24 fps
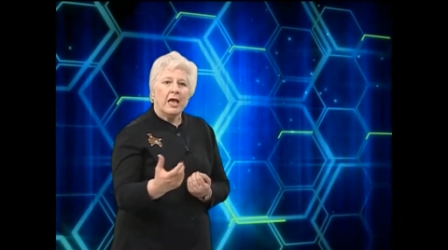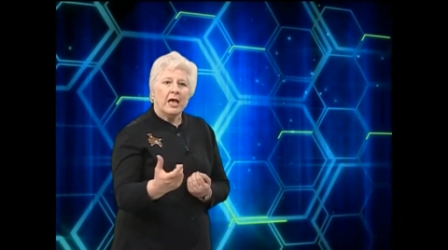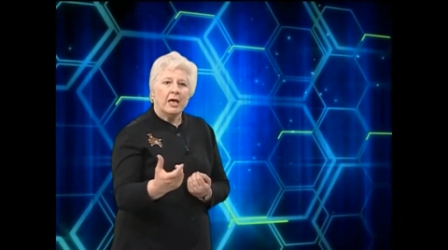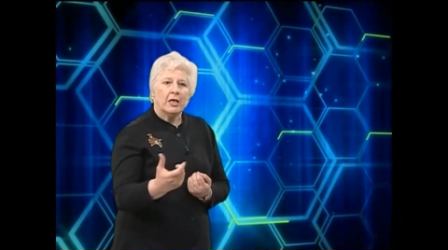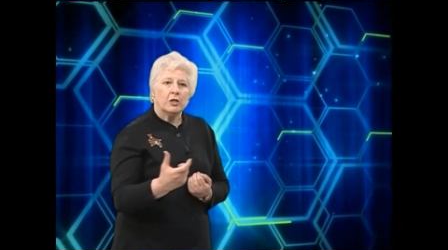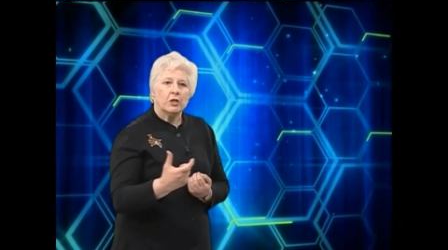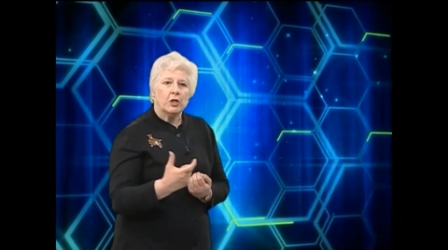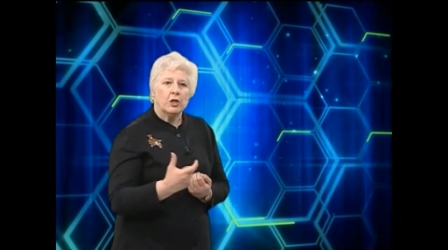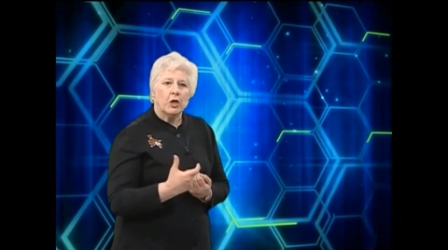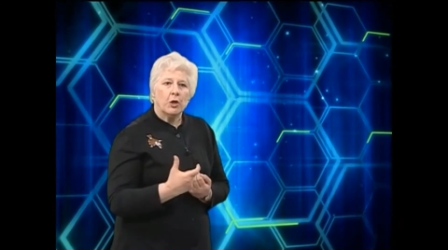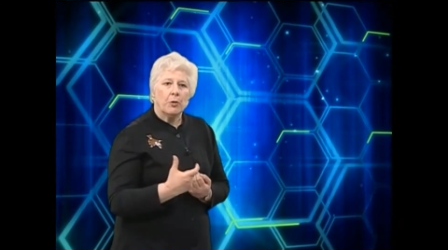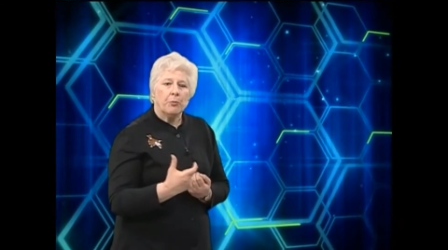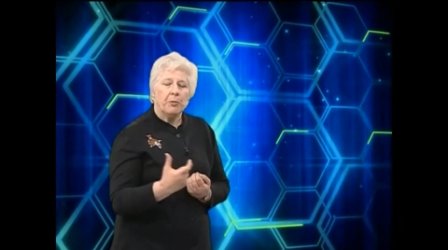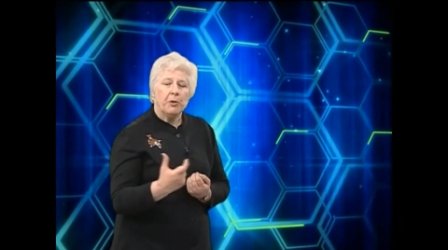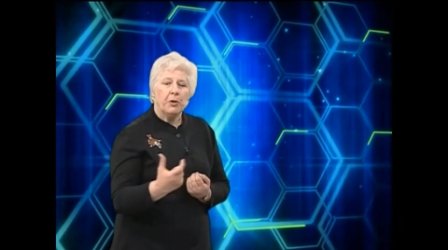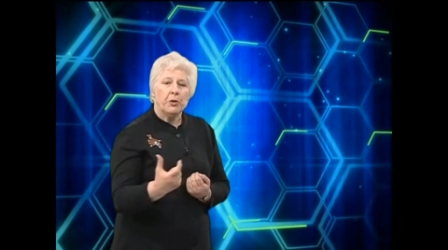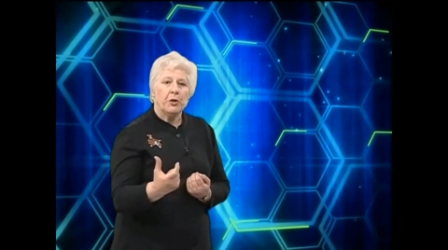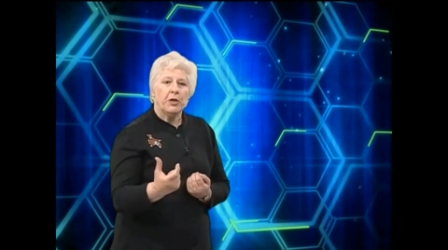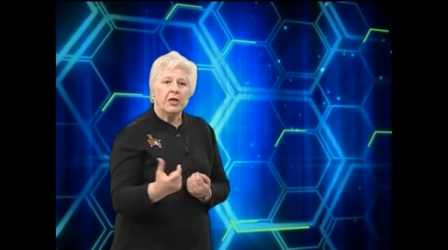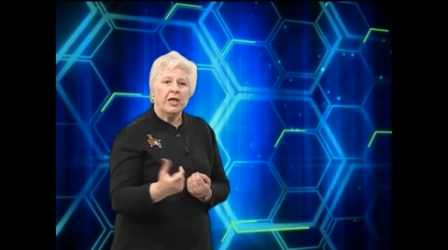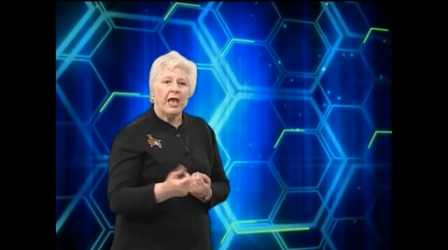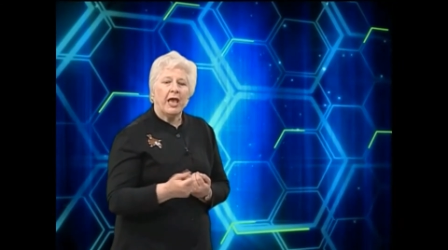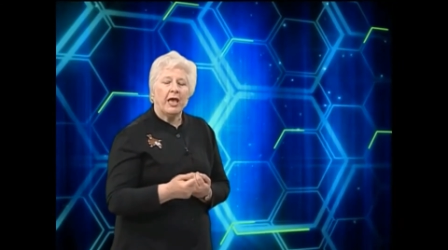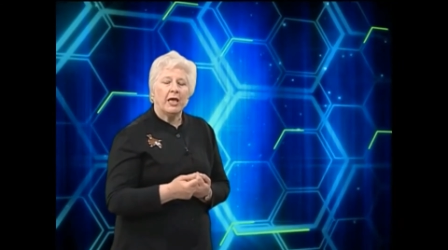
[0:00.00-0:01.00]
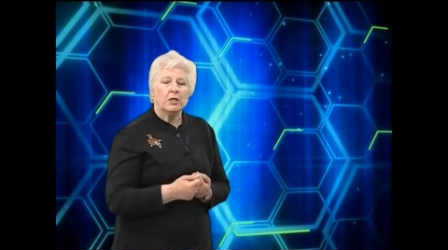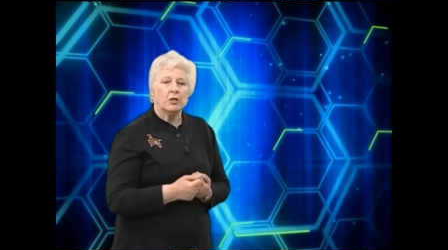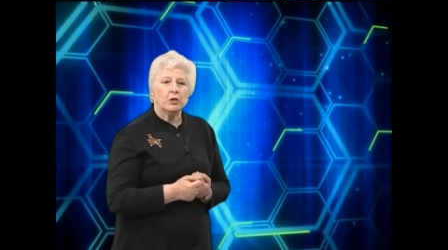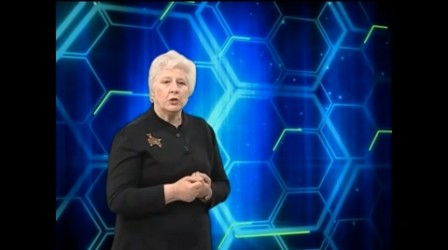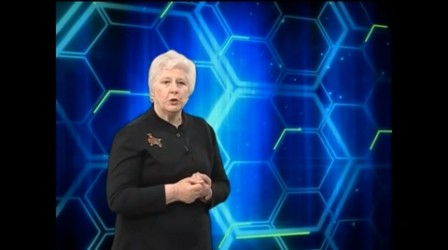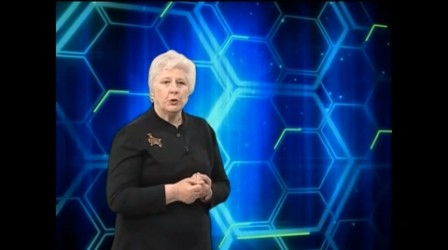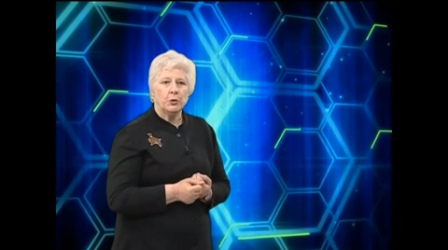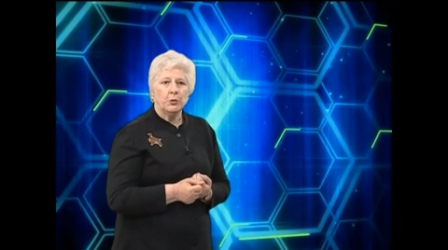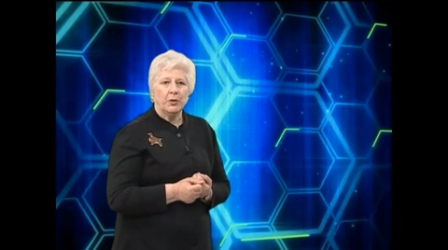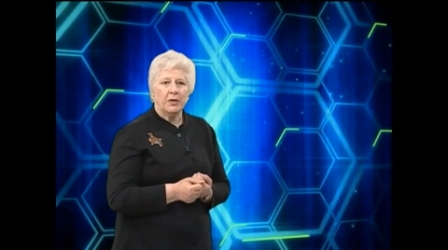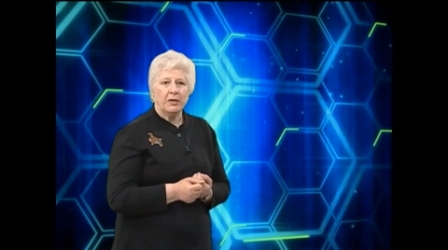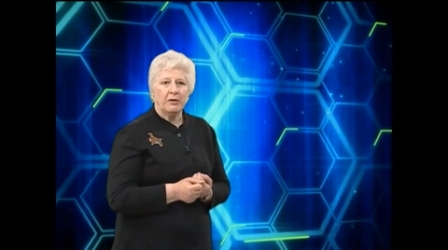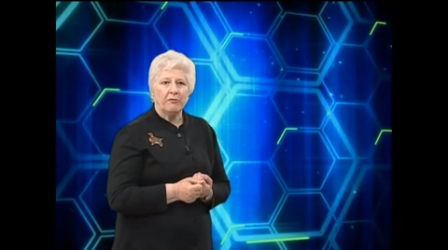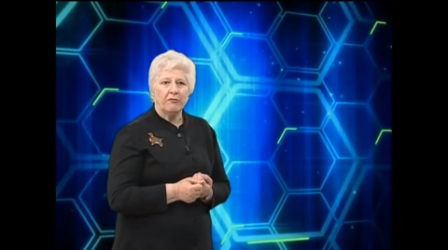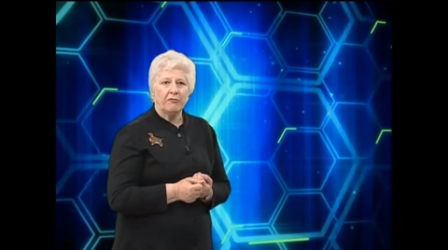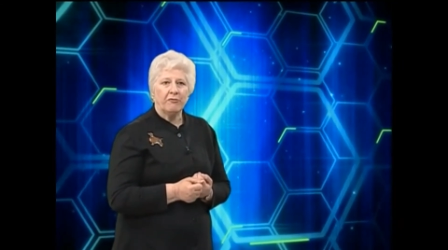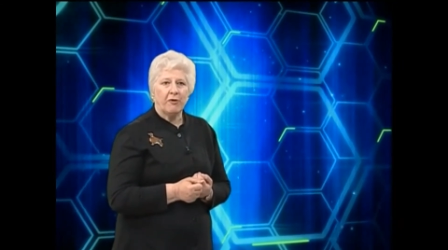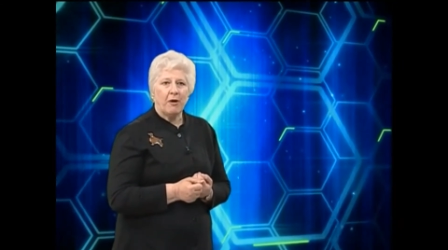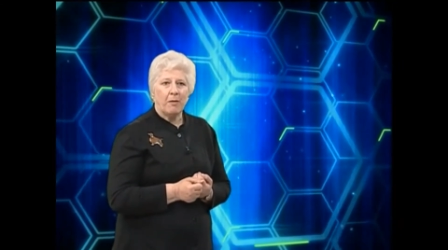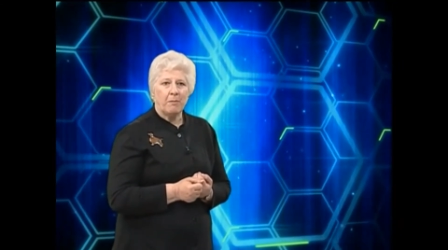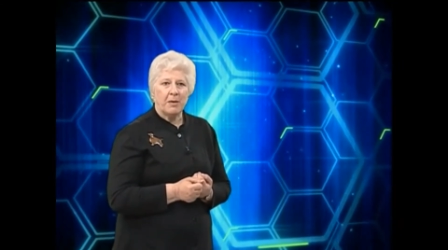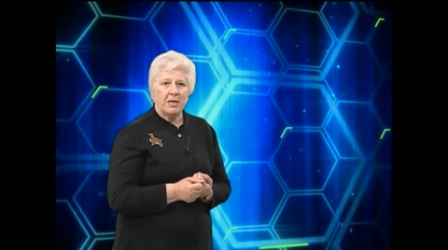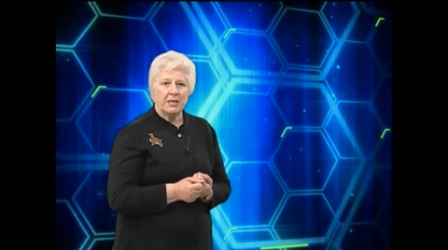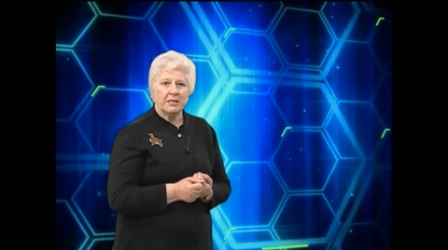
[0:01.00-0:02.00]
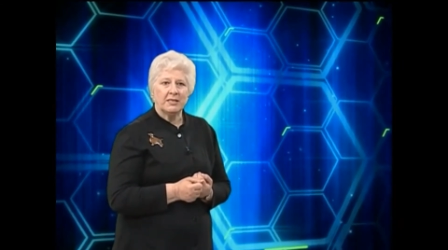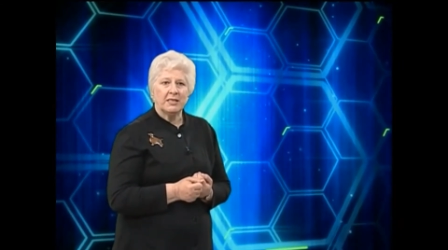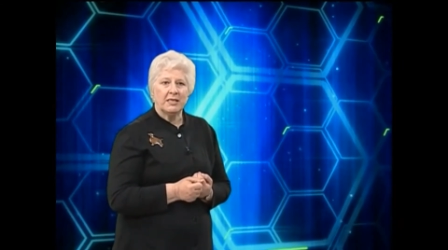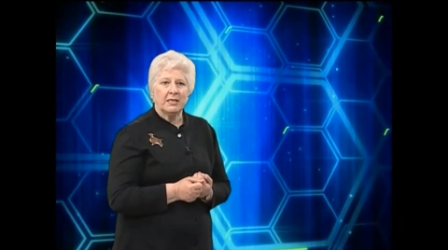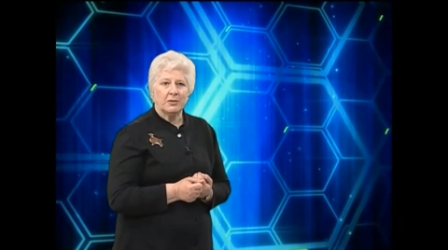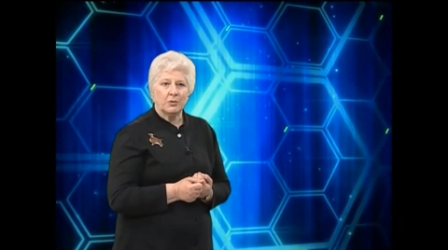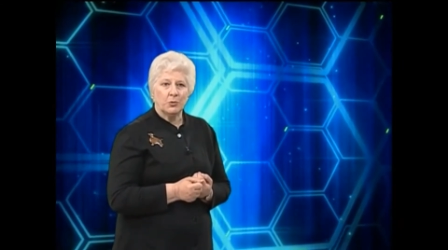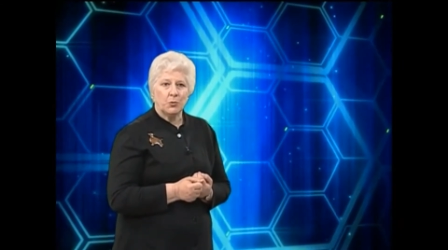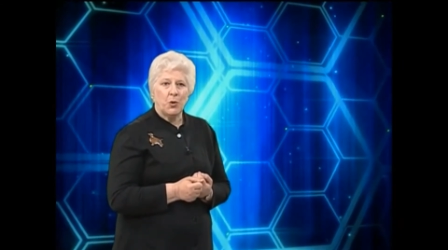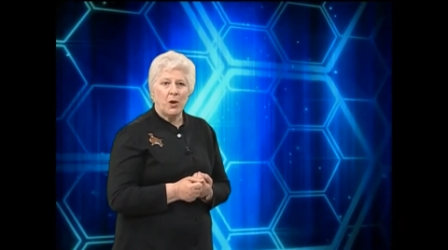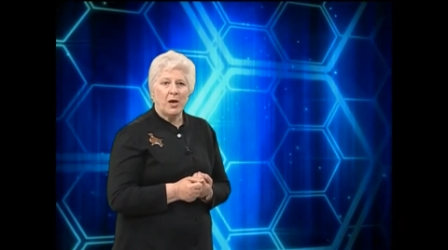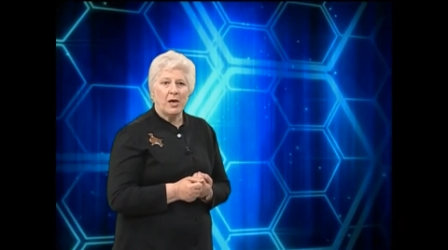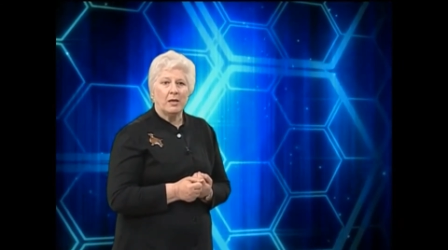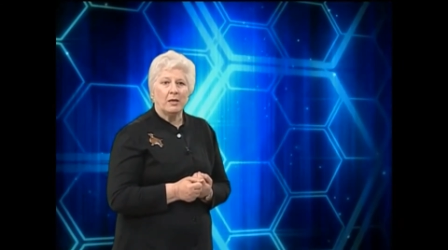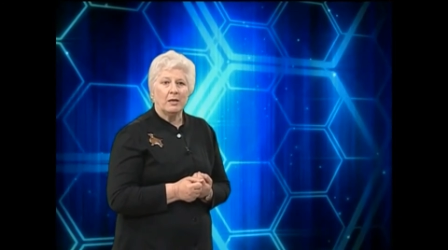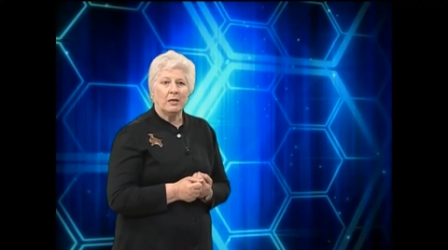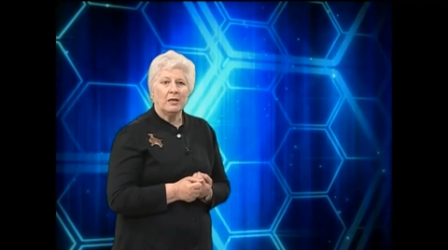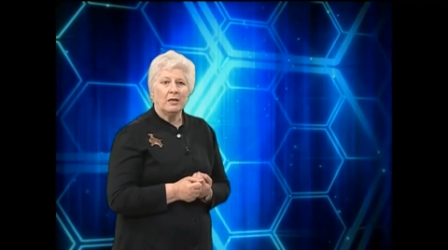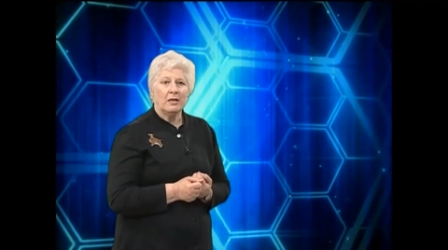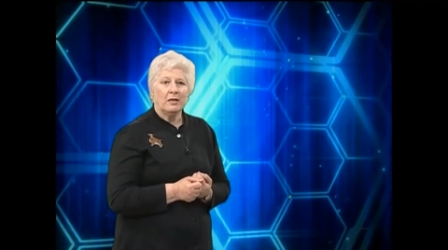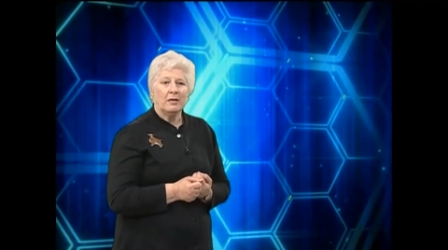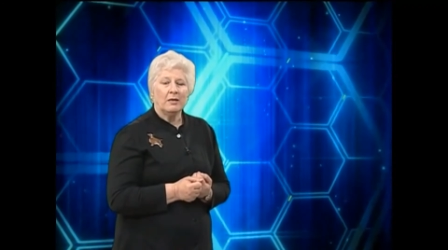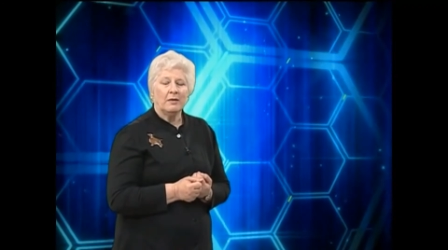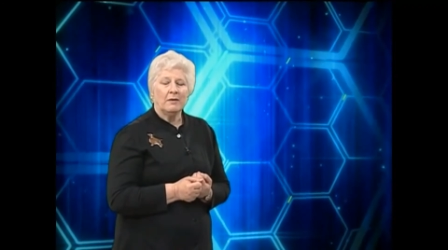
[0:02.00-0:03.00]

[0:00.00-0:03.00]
and to communicate to and from us as well.